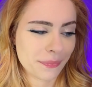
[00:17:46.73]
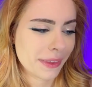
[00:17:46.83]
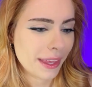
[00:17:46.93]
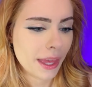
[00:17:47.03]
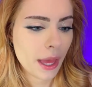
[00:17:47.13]

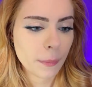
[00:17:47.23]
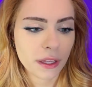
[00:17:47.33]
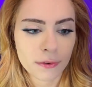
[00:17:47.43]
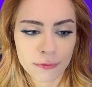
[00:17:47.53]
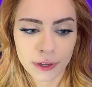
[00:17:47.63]
I'm
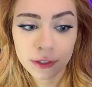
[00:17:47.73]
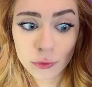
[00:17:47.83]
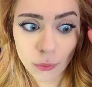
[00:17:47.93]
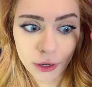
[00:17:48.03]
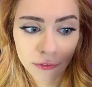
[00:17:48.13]
gonna fix
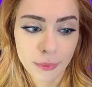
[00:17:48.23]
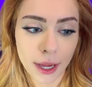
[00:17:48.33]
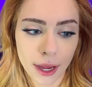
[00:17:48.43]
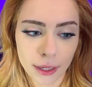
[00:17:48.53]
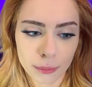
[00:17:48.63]
one of my
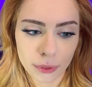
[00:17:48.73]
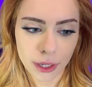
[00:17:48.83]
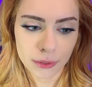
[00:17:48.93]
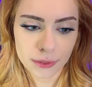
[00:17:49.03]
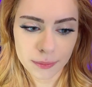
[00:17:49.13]

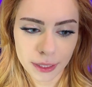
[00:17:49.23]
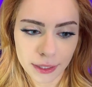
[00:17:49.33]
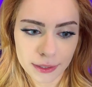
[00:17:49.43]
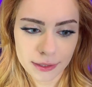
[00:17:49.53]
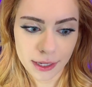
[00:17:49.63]
eyebrows
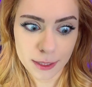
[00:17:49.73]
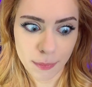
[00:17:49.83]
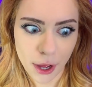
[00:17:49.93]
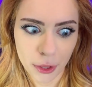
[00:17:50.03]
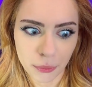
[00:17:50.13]
because it's
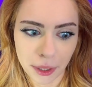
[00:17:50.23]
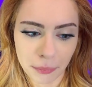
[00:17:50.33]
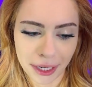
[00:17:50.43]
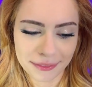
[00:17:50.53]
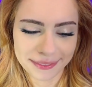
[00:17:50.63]
bothering
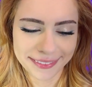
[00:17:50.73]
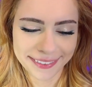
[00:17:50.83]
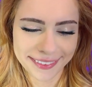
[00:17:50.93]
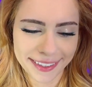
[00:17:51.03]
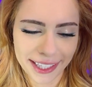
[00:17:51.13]
me.
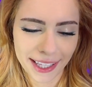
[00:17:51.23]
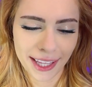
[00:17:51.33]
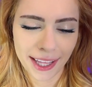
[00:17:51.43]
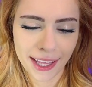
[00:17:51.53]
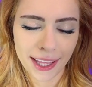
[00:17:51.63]

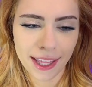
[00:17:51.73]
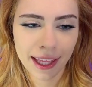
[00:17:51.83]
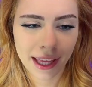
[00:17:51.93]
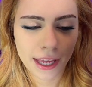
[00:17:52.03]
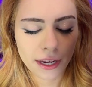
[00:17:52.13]

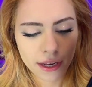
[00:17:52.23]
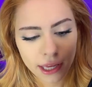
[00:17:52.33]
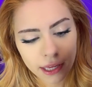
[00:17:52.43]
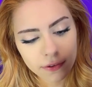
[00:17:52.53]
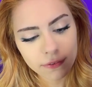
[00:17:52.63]
And I
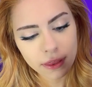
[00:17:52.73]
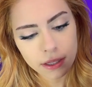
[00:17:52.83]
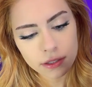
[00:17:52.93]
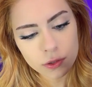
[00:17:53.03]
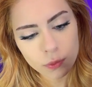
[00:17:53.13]
have
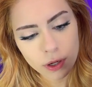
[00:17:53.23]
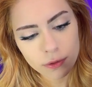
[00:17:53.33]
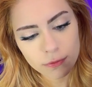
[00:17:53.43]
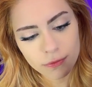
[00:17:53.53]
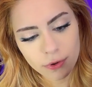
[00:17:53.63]
this one
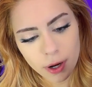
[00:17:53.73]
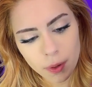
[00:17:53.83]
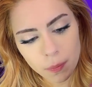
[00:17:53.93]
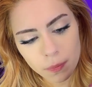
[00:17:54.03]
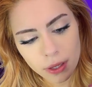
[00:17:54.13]
from,
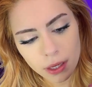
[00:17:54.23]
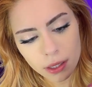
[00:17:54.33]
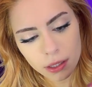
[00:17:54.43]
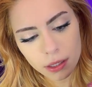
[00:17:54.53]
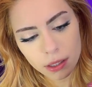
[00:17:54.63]

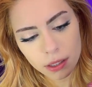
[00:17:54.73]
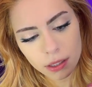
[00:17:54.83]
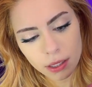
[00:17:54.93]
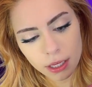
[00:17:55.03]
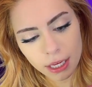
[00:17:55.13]

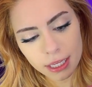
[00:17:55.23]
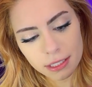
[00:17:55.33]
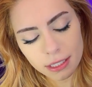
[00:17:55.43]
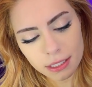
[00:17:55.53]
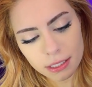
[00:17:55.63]
is
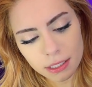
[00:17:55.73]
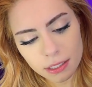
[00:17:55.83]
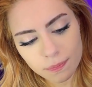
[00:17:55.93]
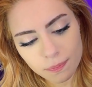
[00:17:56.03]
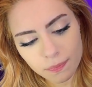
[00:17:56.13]
it
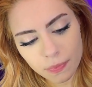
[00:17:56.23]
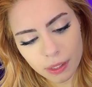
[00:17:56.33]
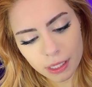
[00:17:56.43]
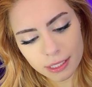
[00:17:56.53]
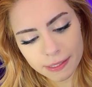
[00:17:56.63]

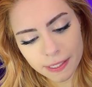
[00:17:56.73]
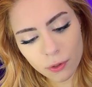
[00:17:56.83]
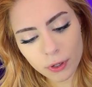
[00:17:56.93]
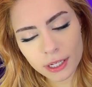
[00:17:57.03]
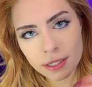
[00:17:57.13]

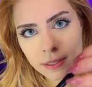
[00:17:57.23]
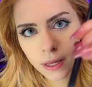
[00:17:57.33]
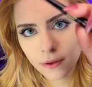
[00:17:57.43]
Secret of